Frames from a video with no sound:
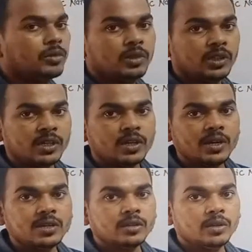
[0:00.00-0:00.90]
React
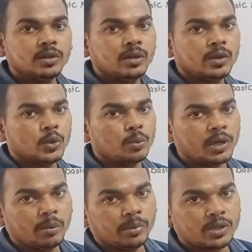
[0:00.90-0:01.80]
at
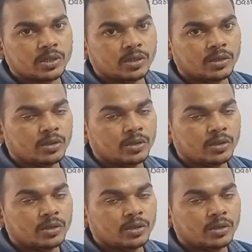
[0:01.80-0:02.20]
room temperature.